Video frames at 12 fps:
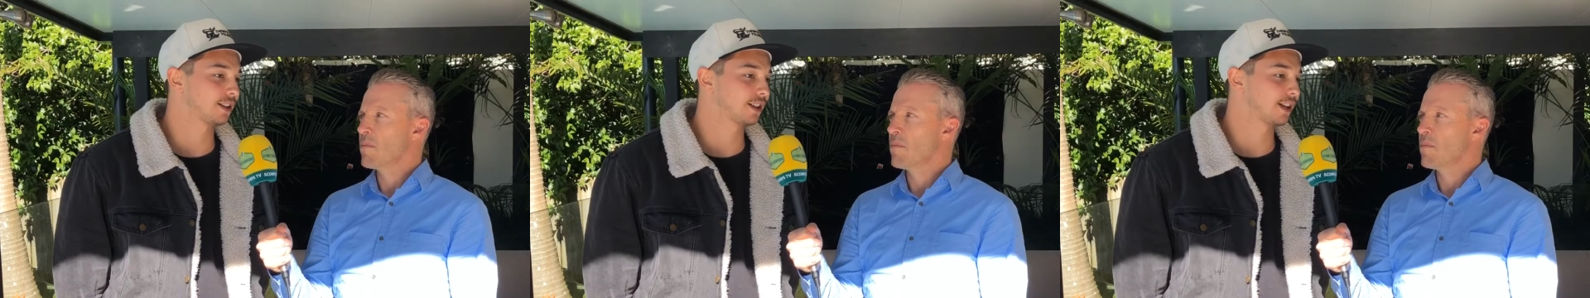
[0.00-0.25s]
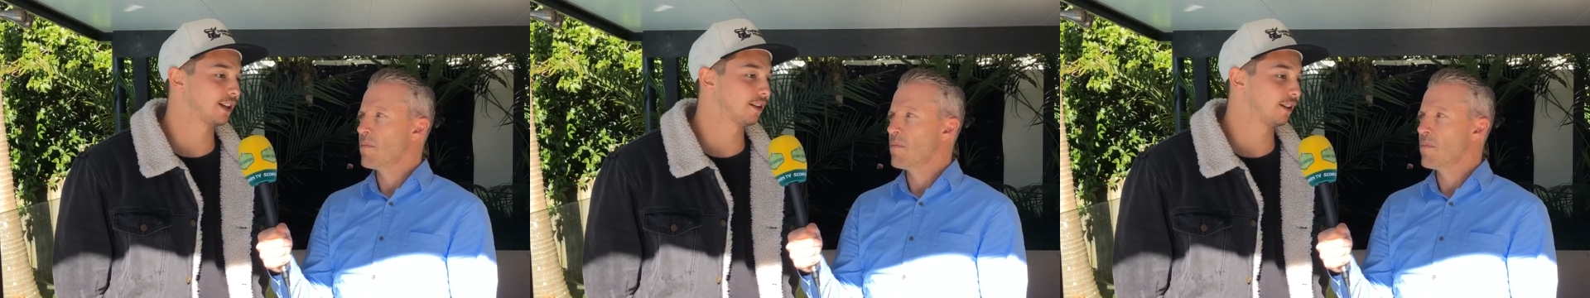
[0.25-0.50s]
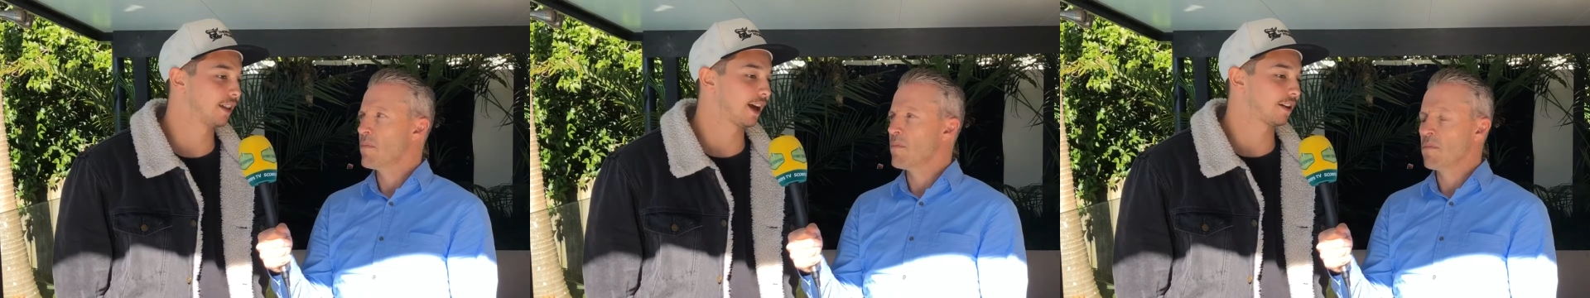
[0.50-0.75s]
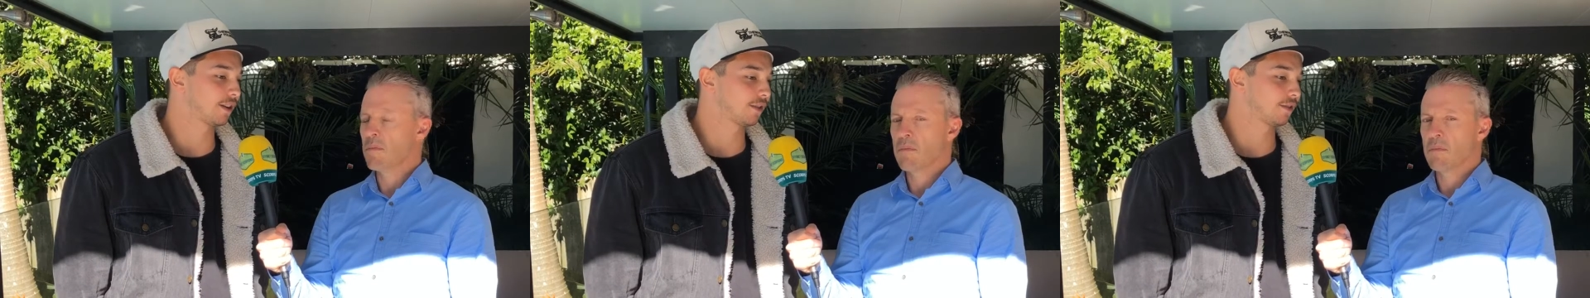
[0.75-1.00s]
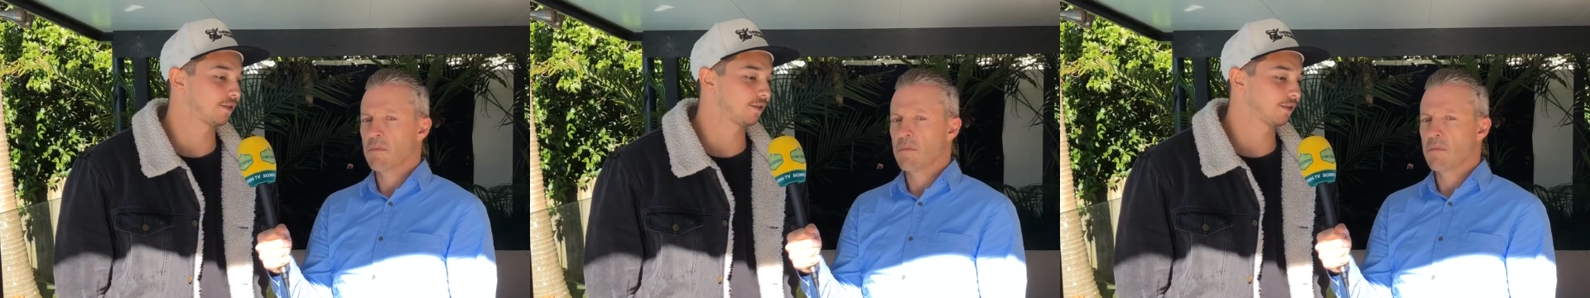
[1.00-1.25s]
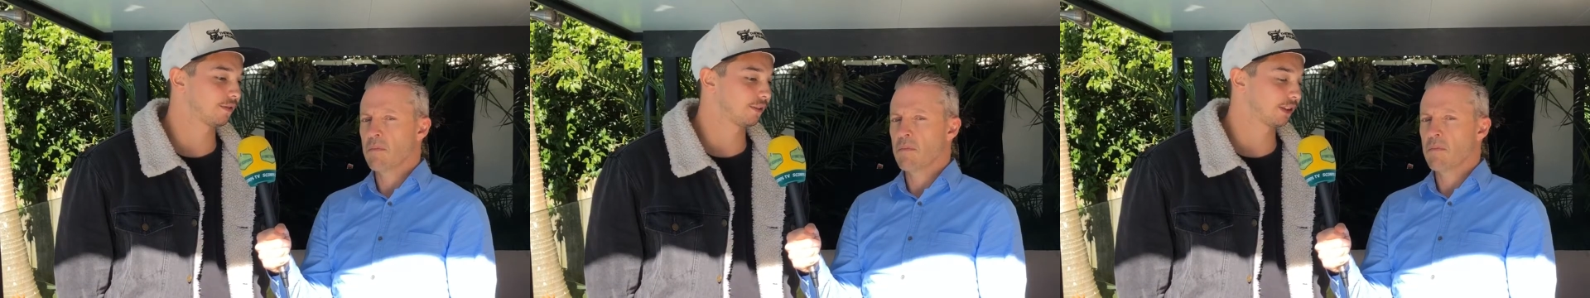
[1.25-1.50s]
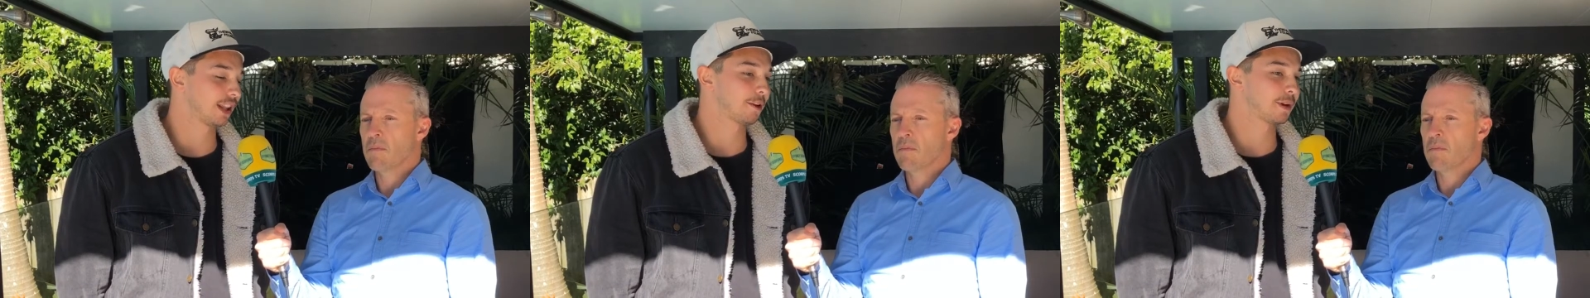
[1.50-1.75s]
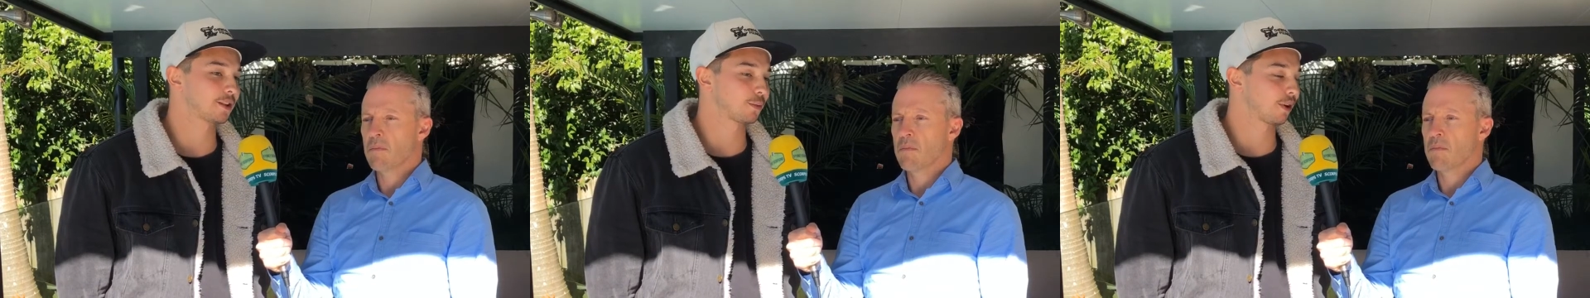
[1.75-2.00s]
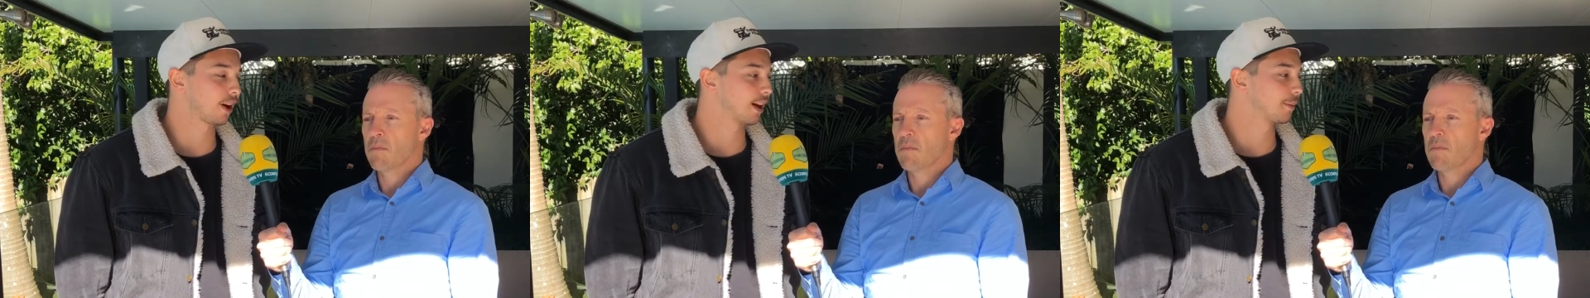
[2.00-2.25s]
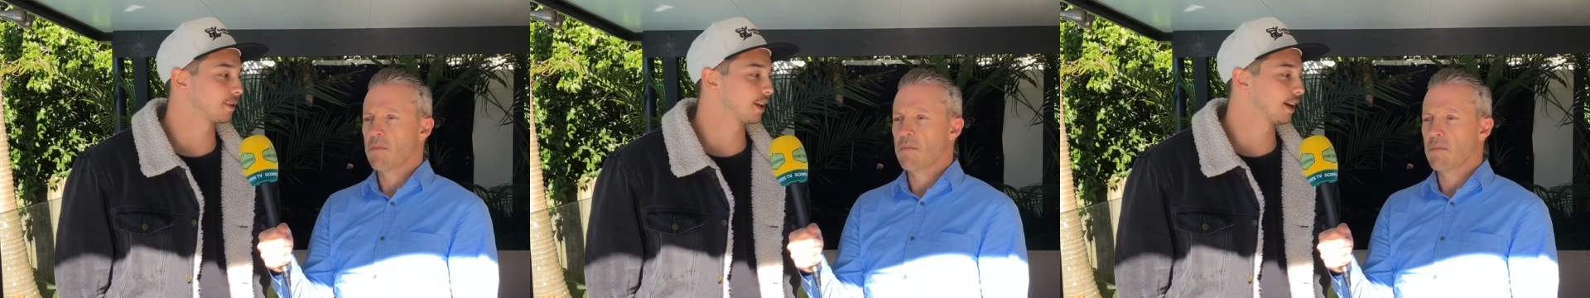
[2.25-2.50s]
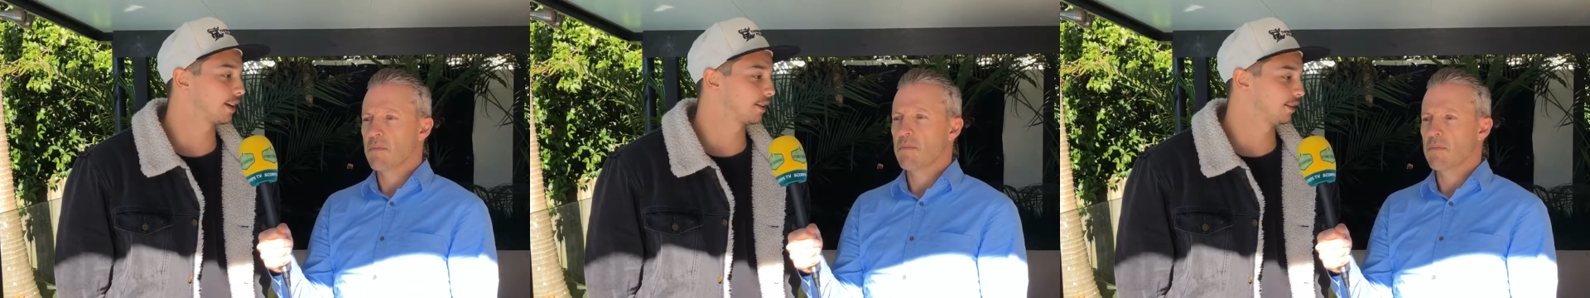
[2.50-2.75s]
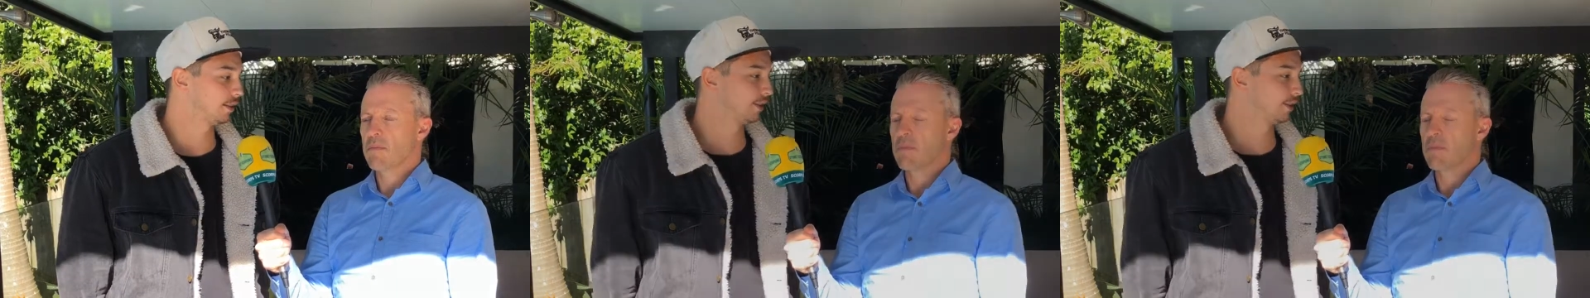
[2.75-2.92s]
Speaker 1: I did that led me to where I am today.